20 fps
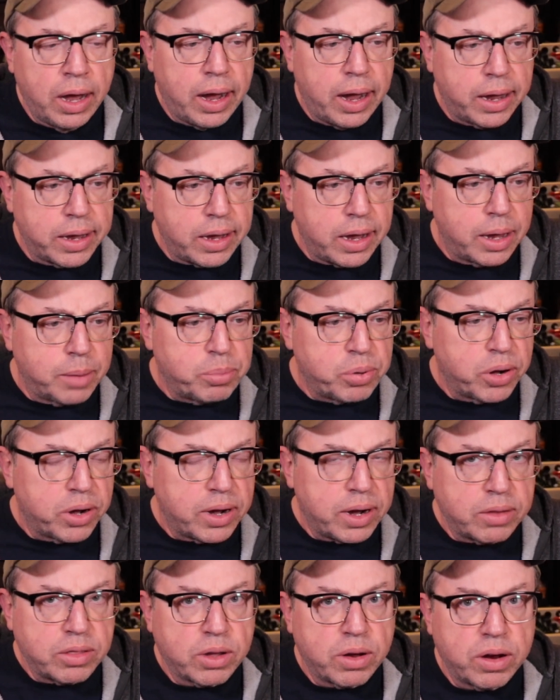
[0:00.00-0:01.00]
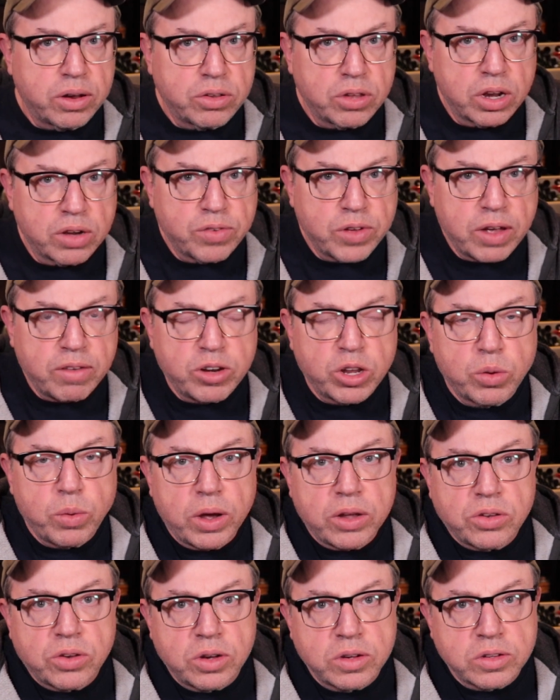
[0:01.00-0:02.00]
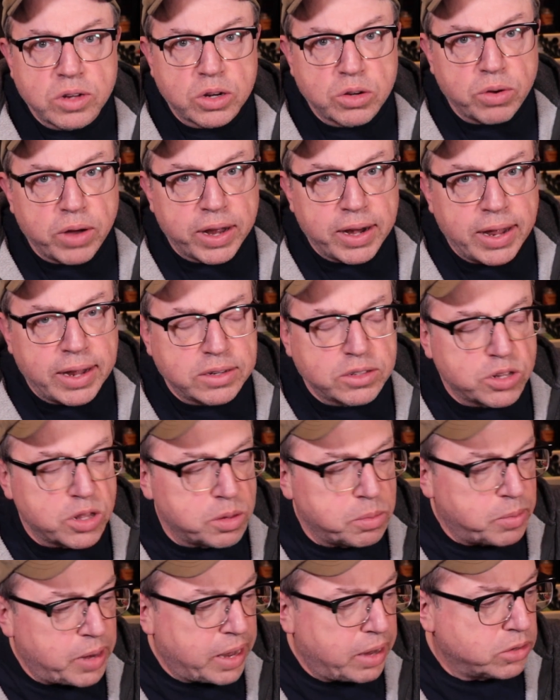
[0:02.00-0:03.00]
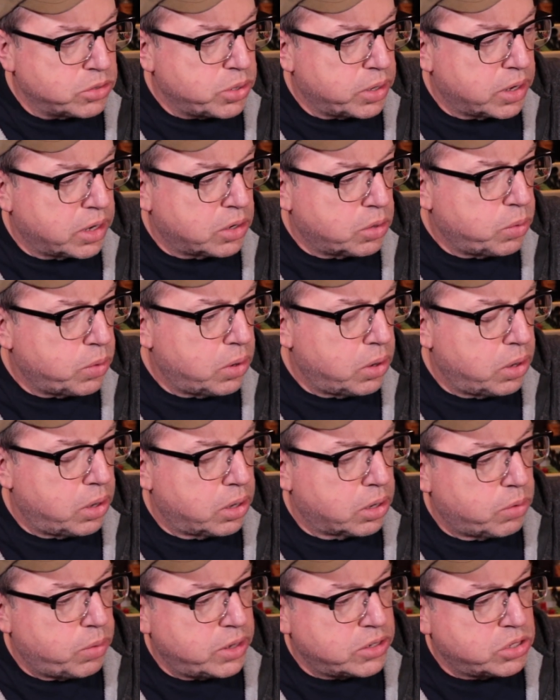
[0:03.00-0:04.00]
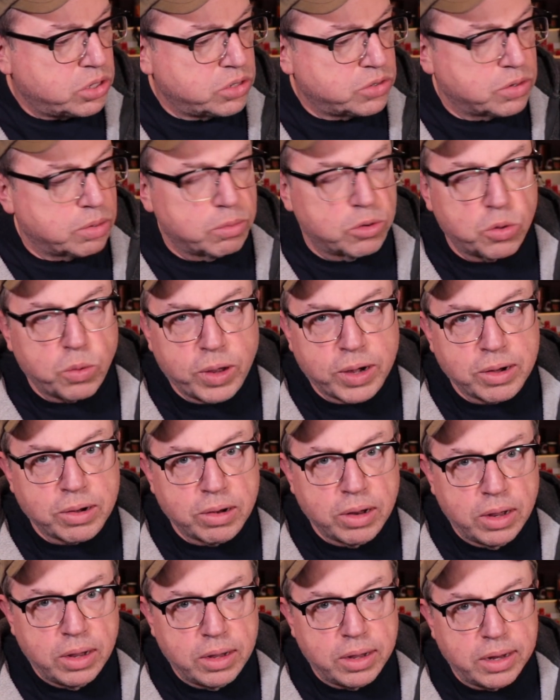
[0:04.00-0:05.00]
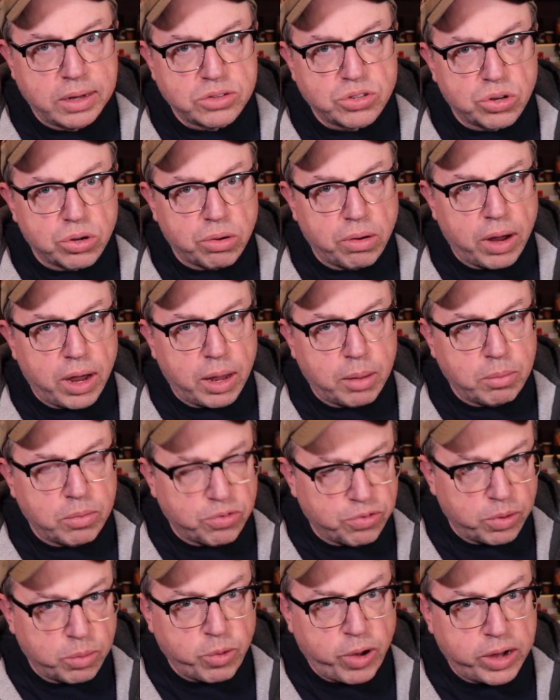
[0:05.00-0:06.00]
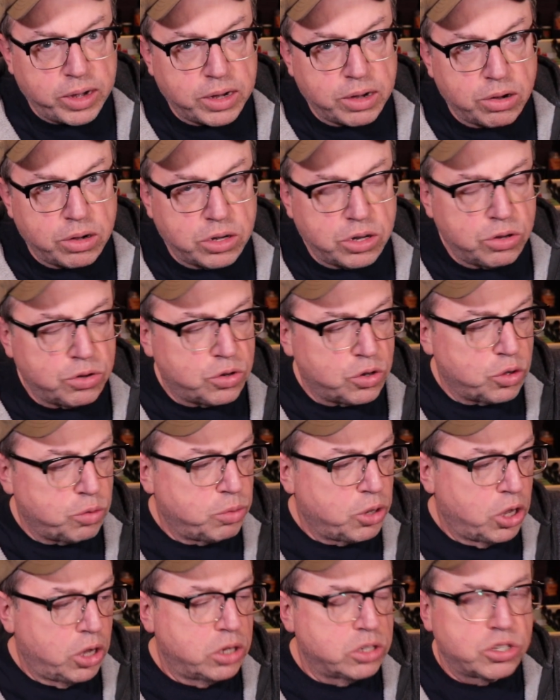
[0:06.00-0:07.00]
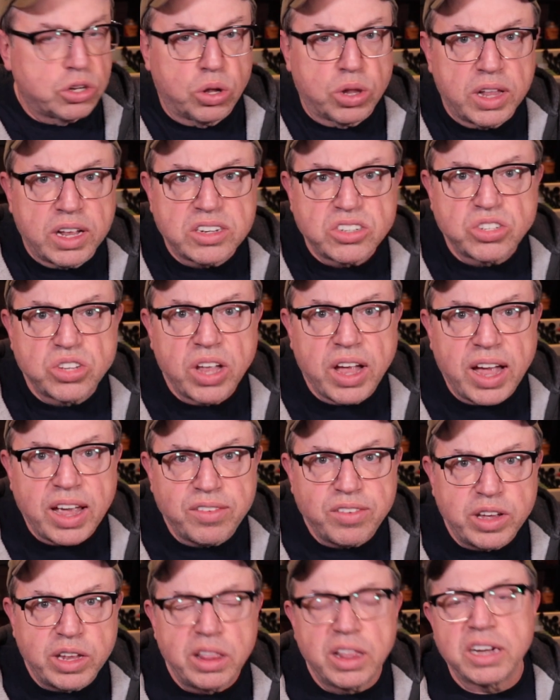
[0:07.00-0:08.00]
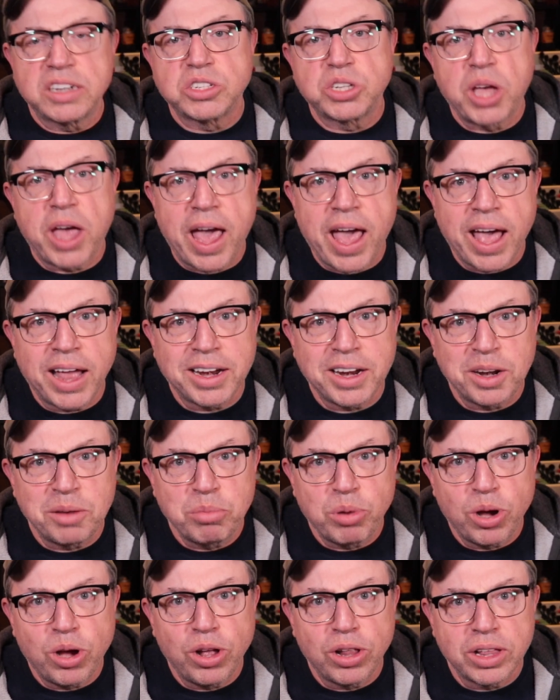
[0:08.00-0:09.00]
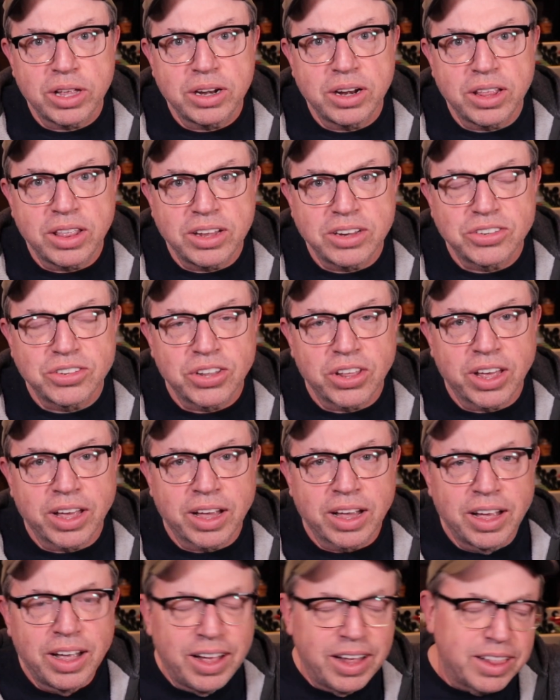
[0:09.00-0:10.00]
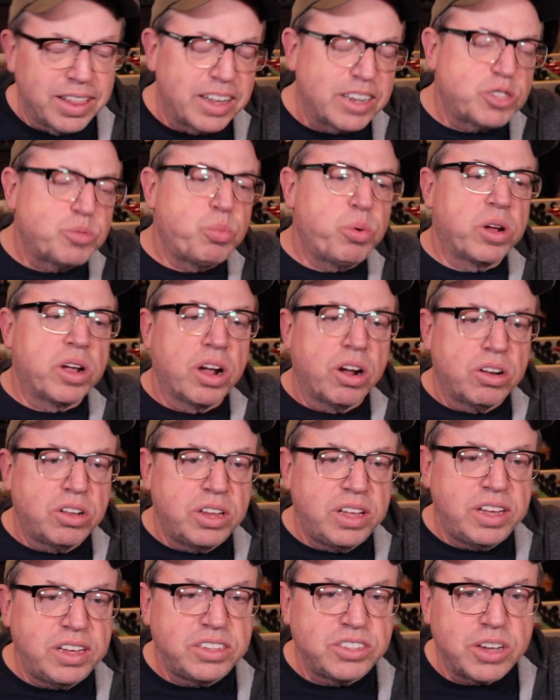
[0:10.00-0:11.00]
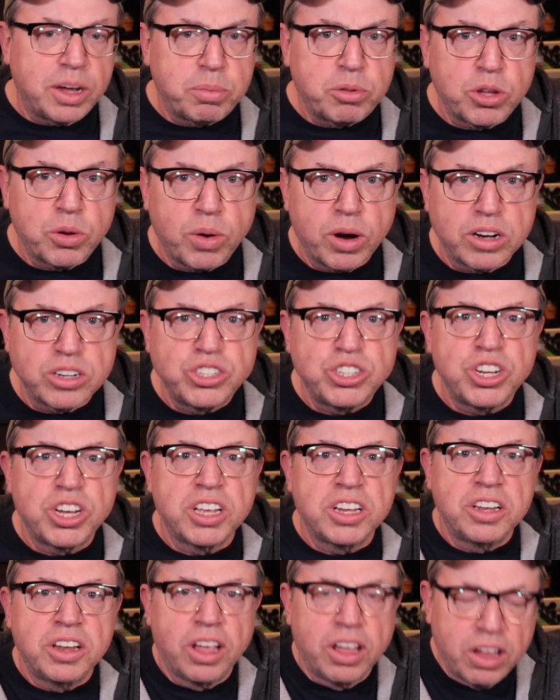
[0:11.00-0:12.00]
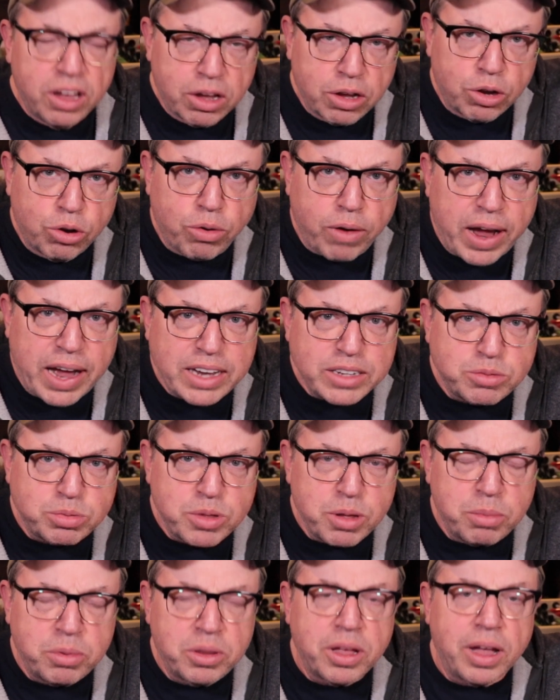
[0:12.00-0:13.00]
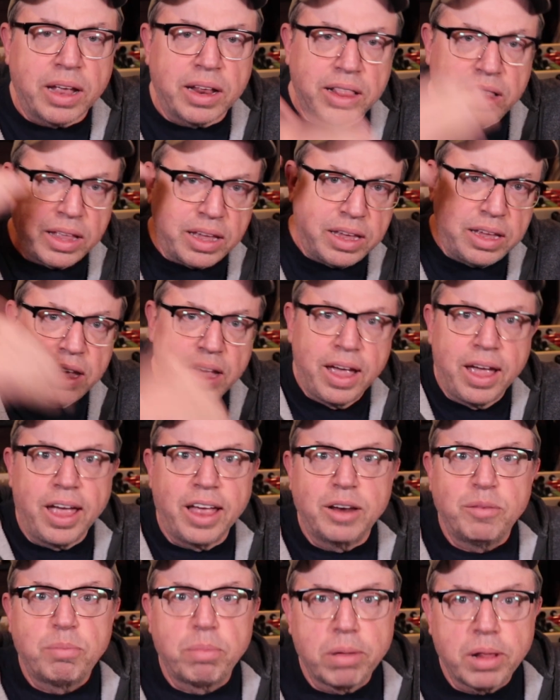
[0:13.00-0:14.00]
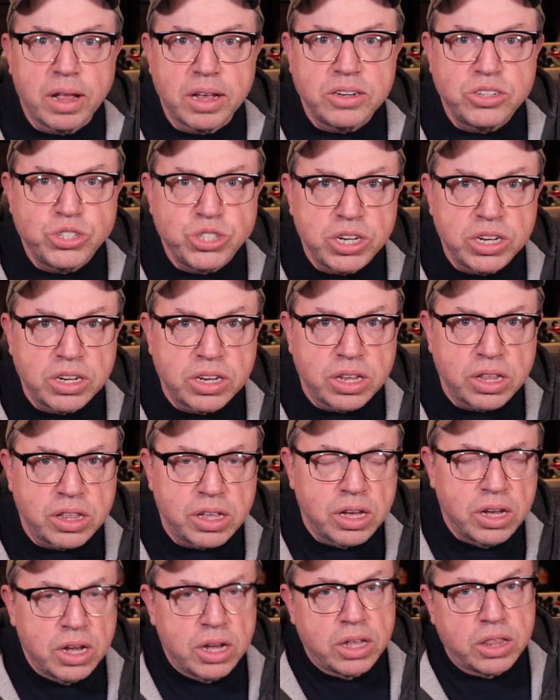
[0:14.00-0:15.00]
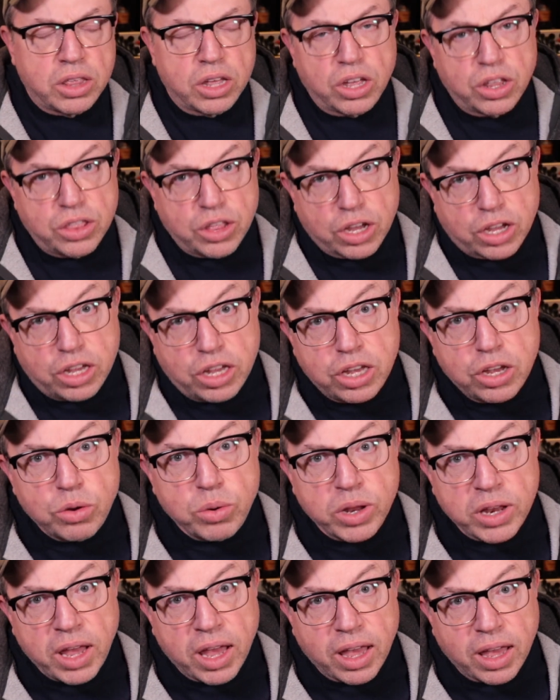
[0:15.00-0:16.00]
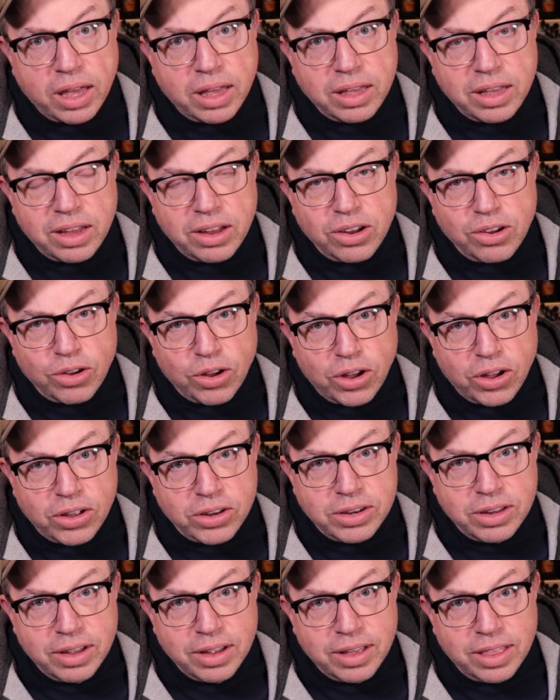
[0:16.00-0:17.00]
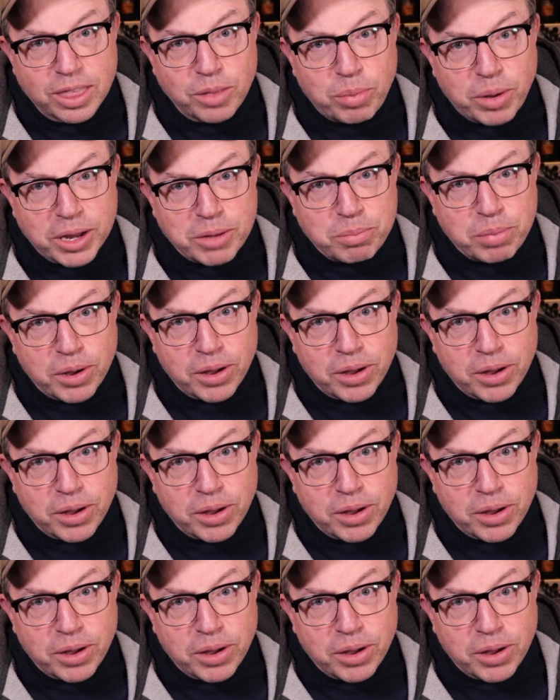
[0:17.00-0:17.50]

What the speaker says: I put it out there. I said, if you have any questions, I'll try and answer them now. So I got questions from Twitter, Instagram, from right here on YouTube. So let's dive in. Let's cannonball into this thing. Let's bring our knees up to our chin, grasp them tightly, and plunge into the Q&A here on the Butt